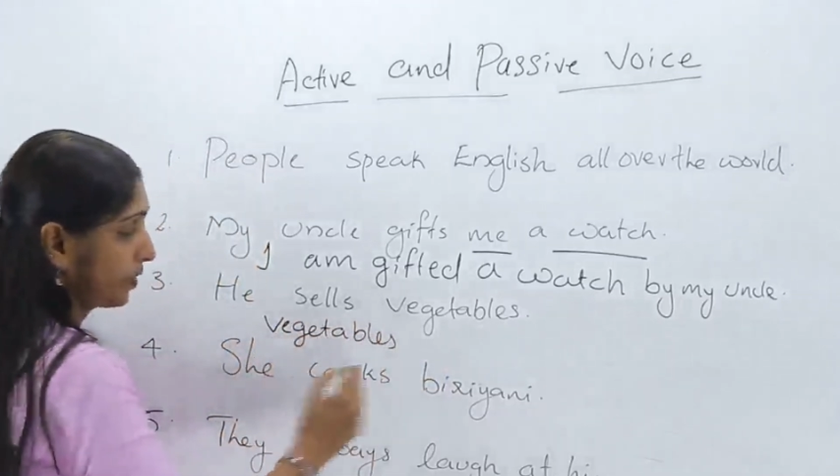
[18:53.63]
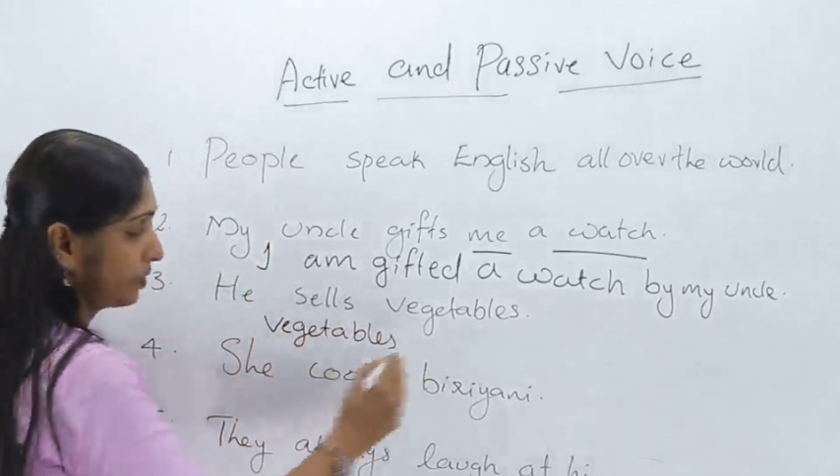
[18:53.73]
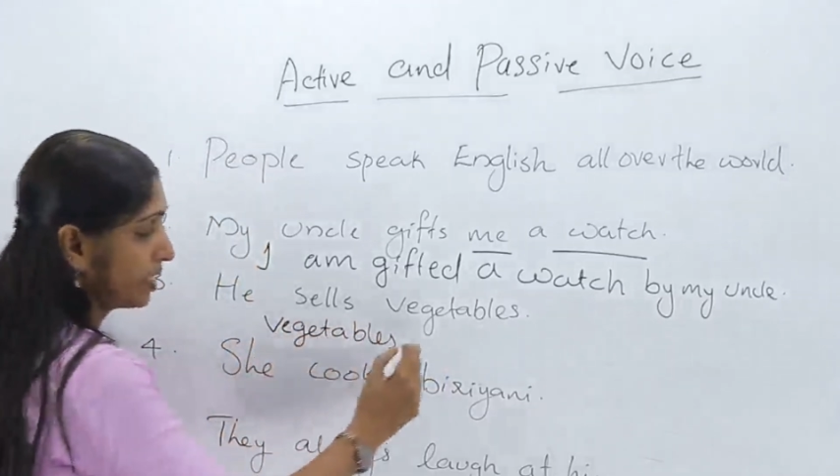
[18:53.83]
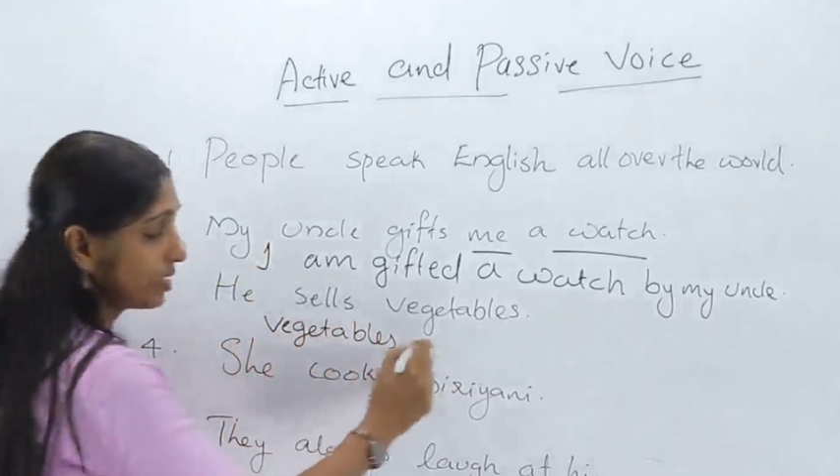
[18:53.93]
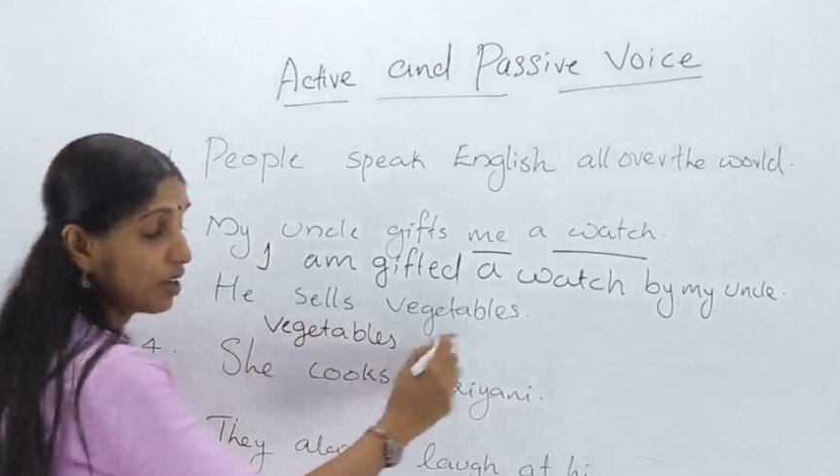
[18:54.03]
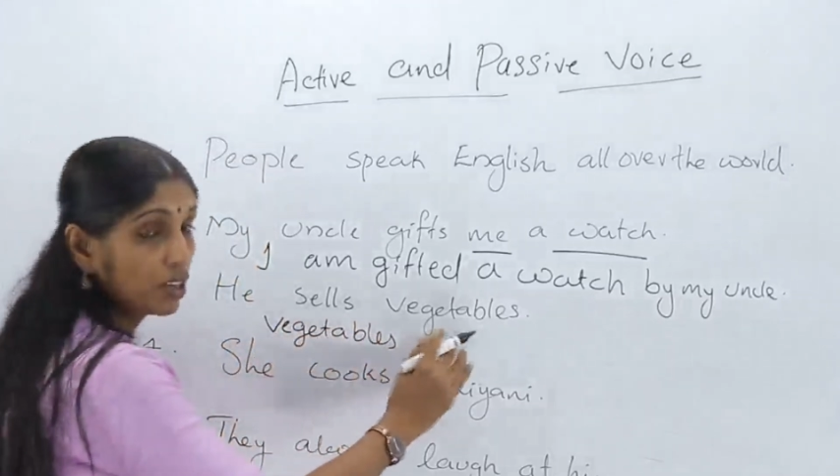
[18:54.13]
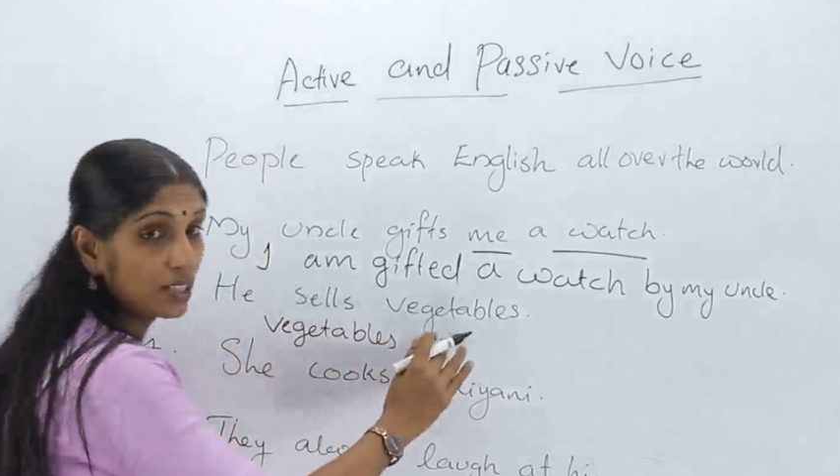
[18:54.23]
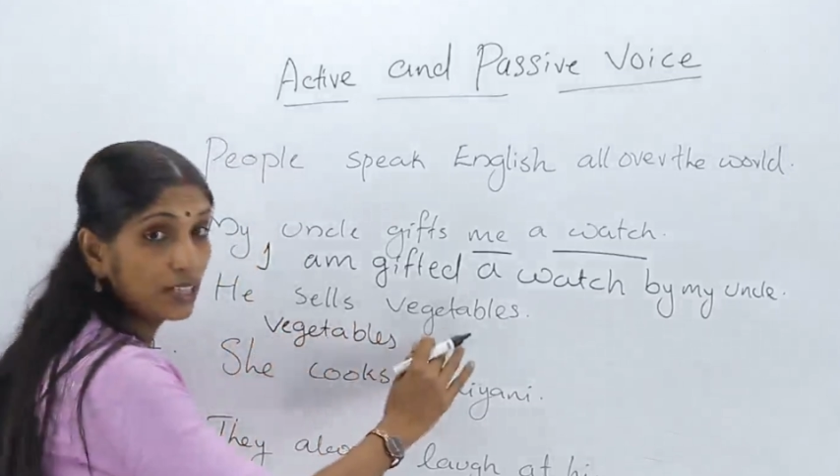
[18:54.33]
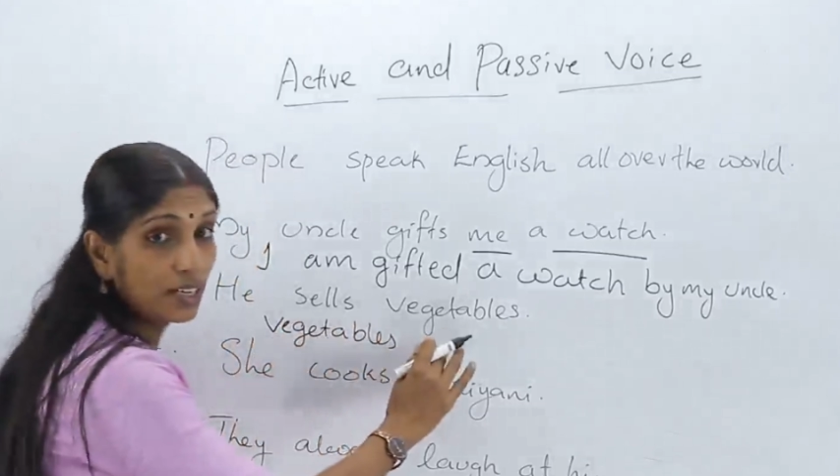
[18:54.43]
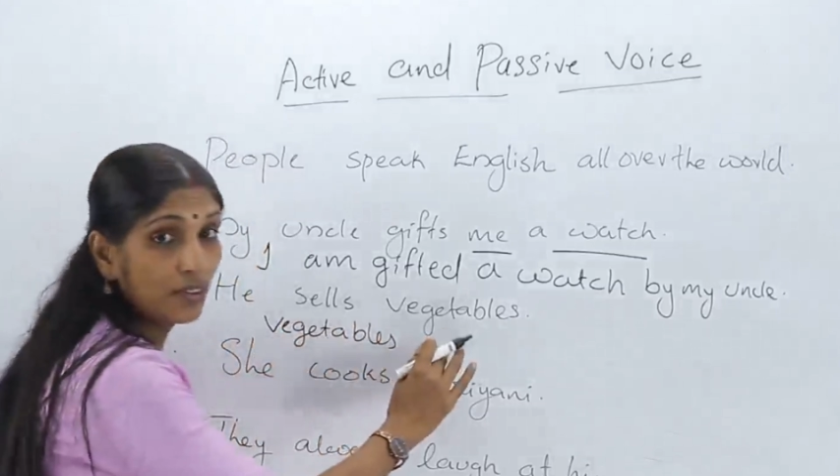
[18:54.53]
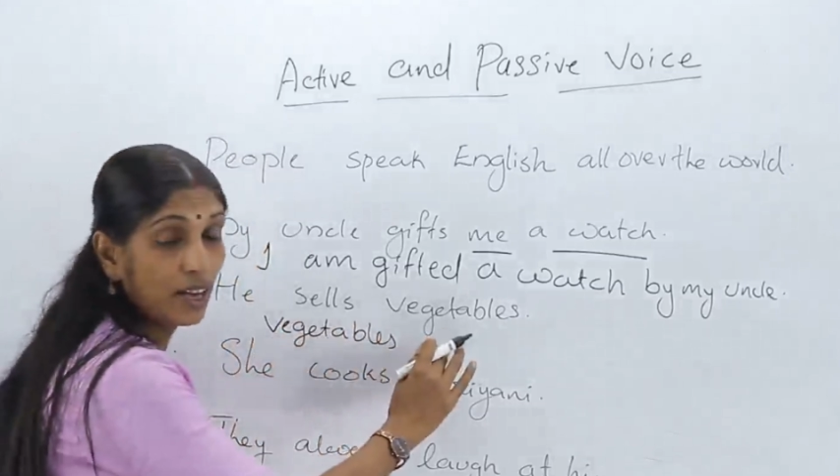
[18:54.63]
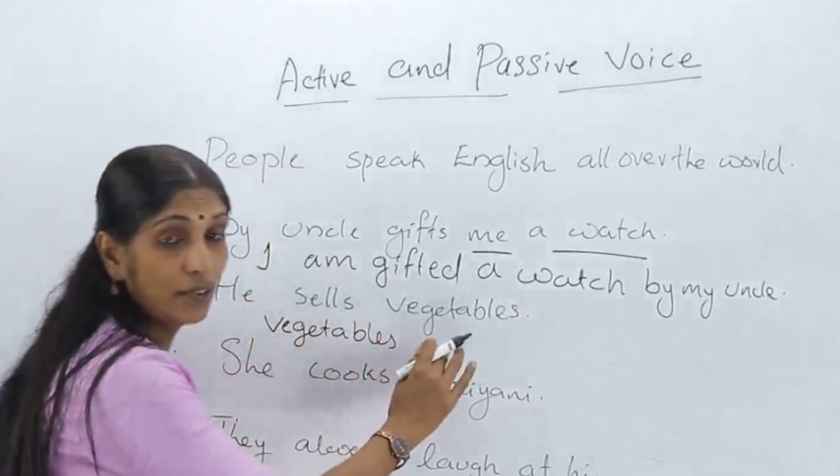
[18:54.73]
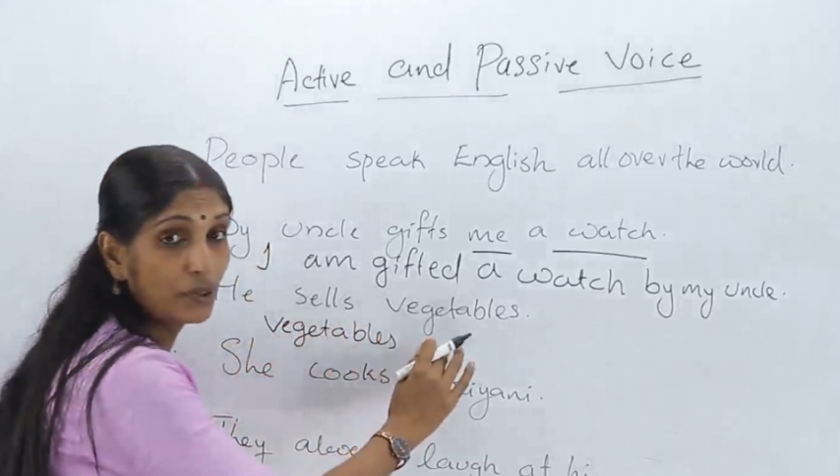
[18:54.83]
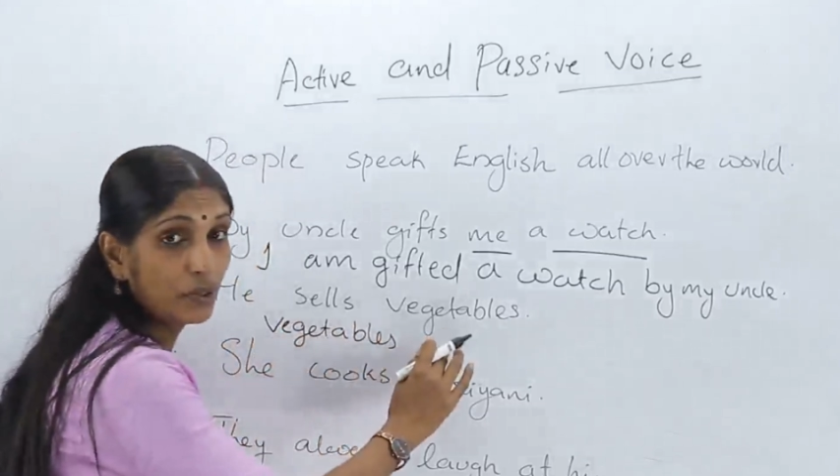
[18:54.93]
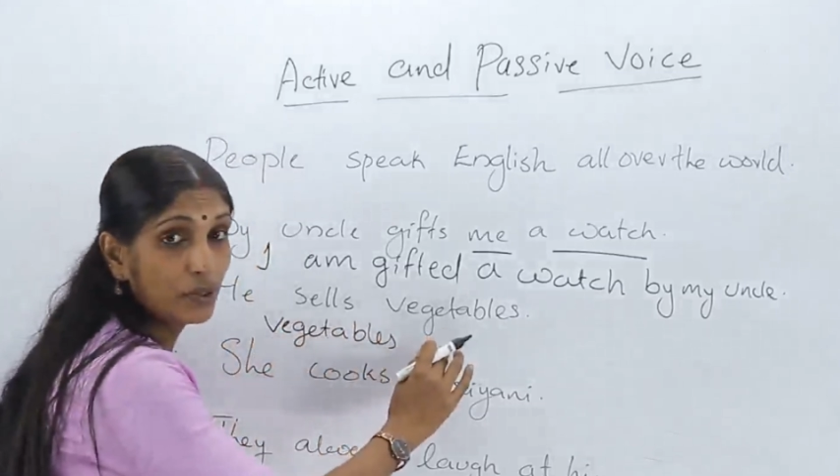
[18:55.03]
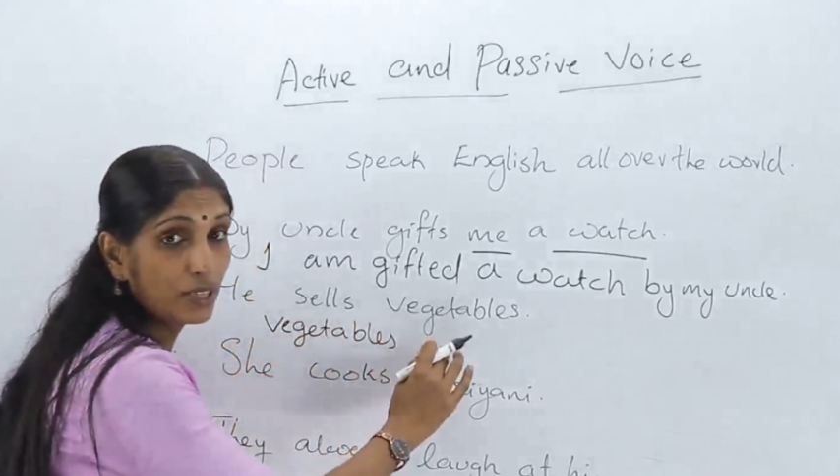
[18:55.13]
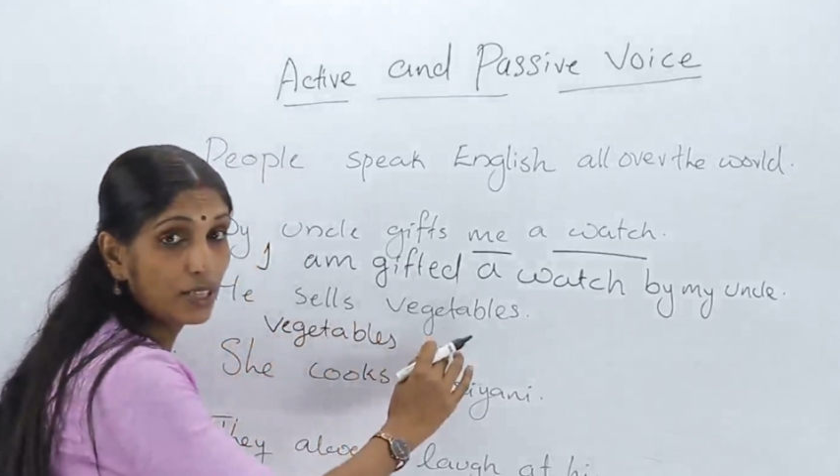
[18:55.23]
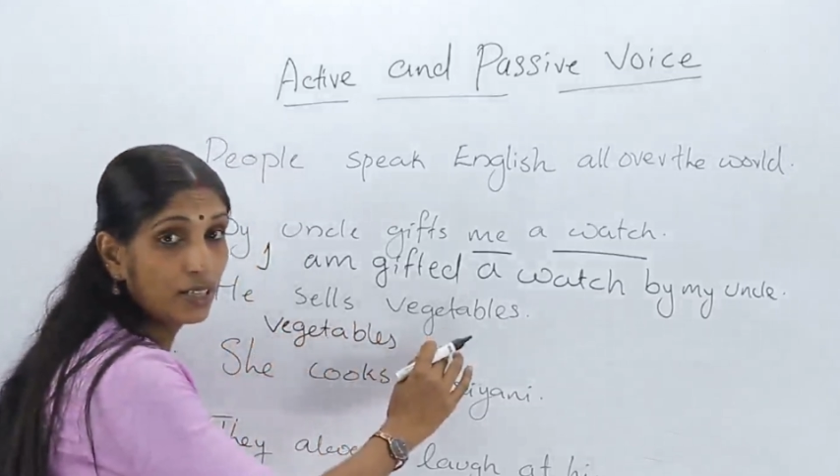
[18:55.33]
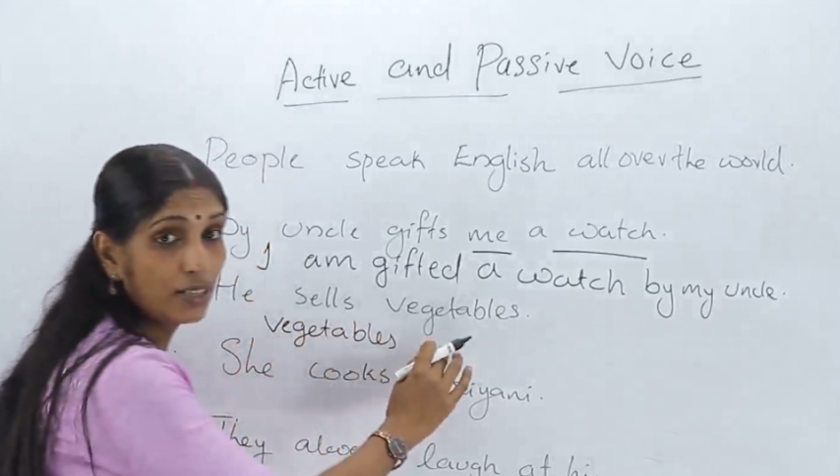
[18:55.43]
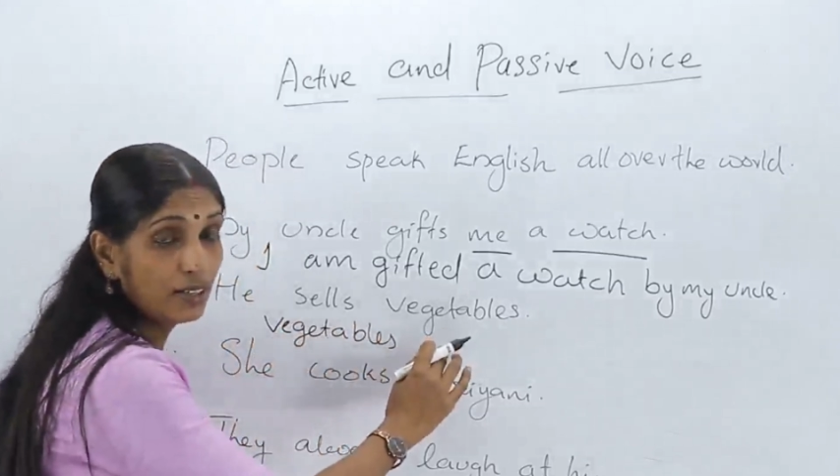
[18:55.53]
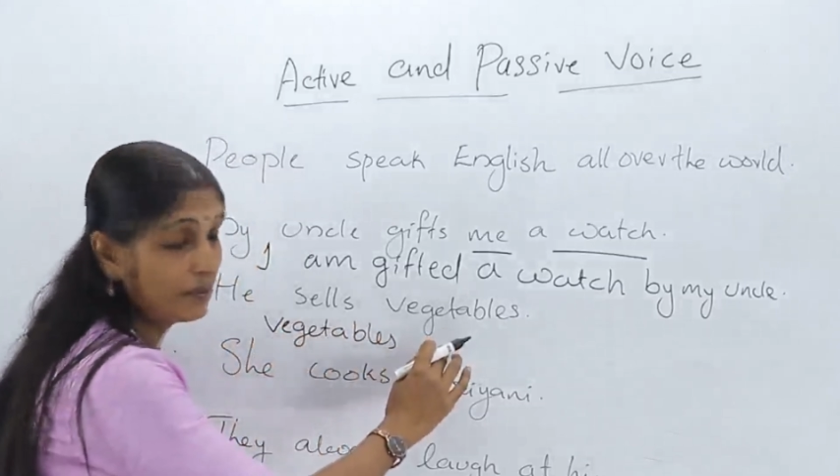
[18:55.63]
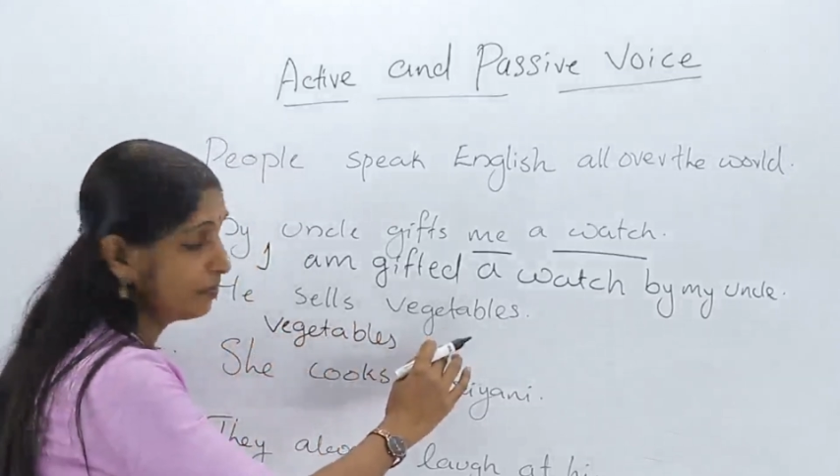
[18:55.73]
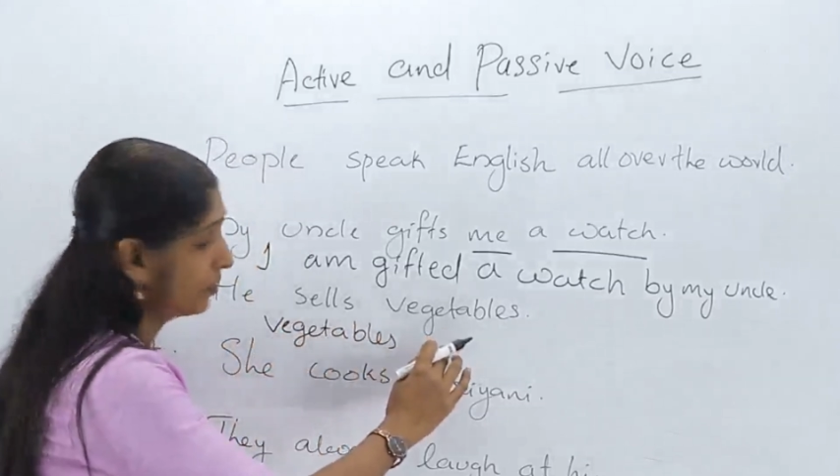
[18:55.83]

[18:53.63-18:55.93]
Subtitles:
Which is the auxiliary we have to use here?